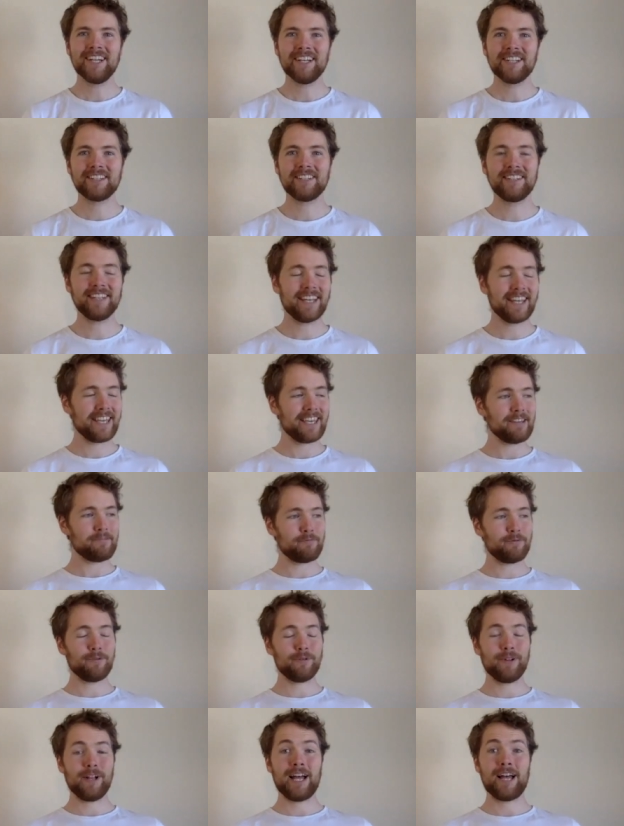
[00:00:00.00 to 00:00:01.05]
Today
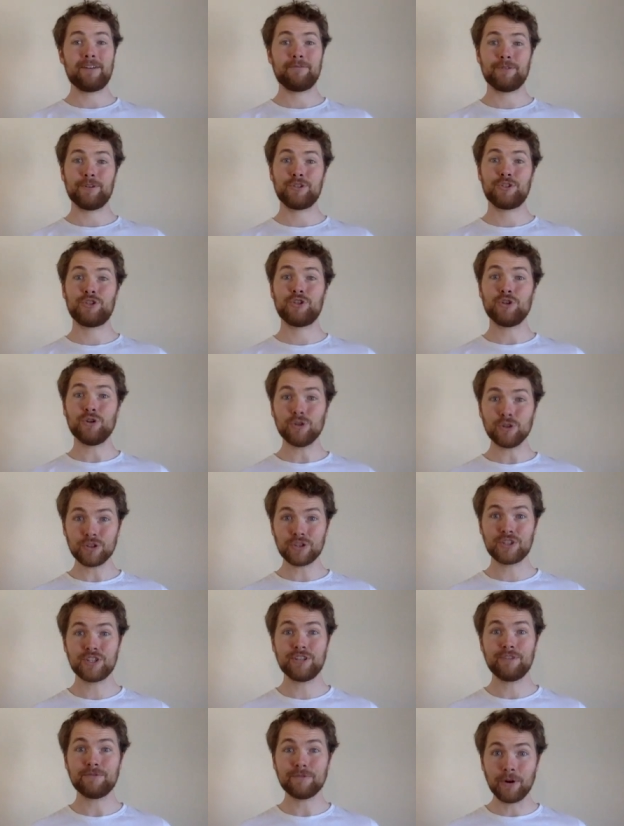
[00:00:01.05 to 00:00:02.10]
we'll have a
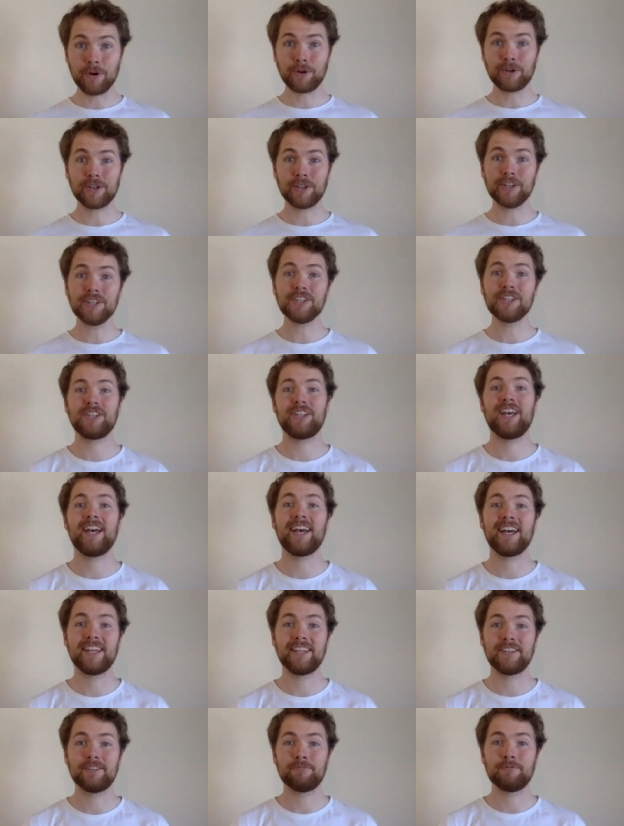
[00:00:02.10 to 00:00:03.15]
geology focus
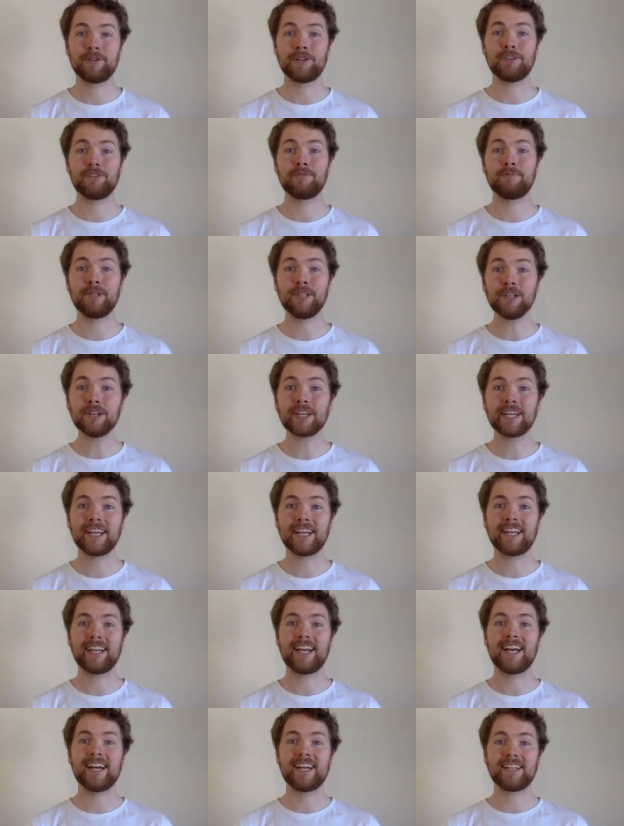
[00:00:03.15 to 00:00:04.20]
and we're going to be
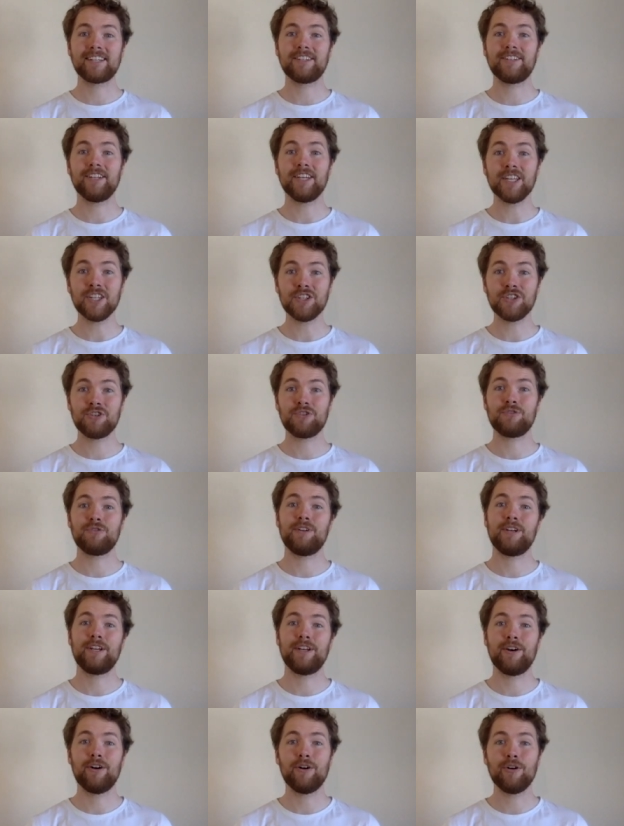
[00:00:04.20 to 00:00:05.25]
looking at the
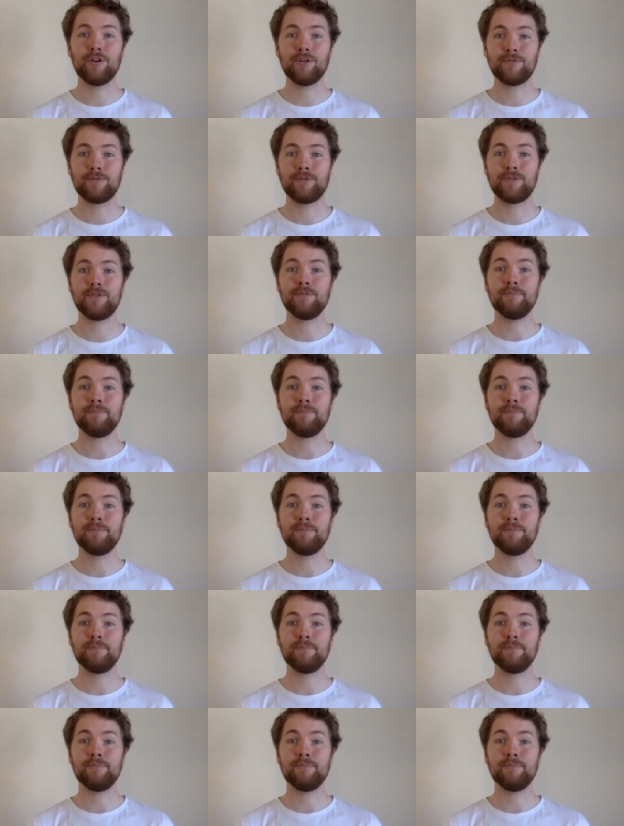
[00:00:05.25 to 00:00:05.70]
history of